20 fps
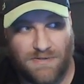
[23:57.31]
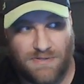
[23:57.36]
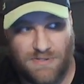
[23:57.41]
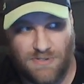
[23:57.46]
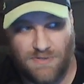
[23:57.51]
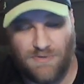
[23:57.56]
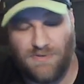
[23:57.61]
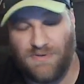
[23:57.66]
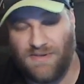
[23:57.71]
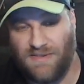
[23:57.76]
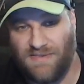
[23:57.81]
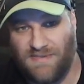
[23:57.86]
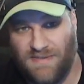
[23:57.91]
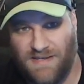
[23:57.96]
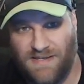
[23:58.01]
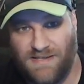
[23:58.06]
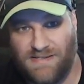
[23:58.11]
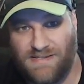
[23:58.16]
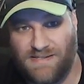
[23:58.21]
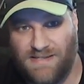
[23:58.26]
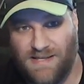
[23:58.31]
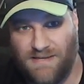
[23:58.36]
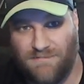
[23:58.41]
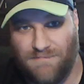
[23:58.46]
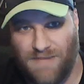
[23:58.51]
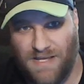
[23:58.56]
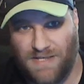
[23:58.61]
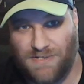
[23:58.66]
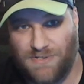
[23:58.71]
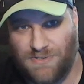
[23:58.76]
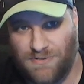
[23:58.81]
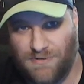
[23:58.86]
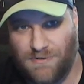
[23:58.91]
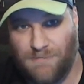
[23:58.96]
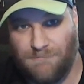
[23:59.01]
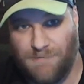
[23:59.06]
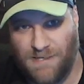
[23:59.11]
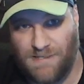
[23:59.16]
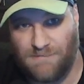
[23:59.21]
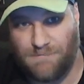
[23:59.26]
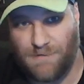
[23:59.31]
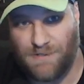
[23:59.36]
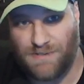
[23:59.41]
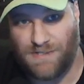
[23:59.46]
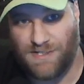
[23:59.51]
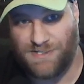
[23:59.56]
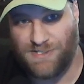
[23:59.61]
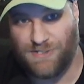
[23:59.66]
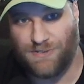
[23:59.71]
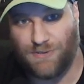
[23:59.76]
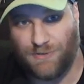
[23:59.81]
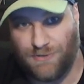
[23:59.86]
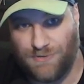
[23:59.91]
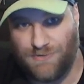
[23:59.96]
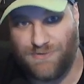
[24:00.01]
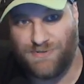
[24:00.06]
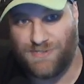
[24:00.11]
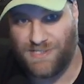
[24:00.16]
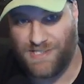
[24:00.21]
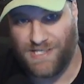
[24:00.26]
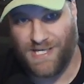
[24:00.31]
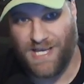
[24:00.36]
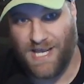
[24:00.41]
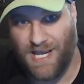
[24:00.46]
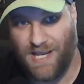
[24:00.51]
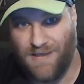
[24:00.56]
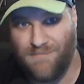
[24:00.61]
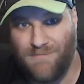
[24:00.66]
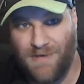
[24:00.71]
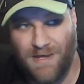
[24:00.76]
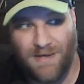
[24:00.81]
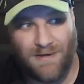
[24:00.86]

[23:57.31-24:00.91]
do the things that make sure Pittsburgh doesn't lose the game,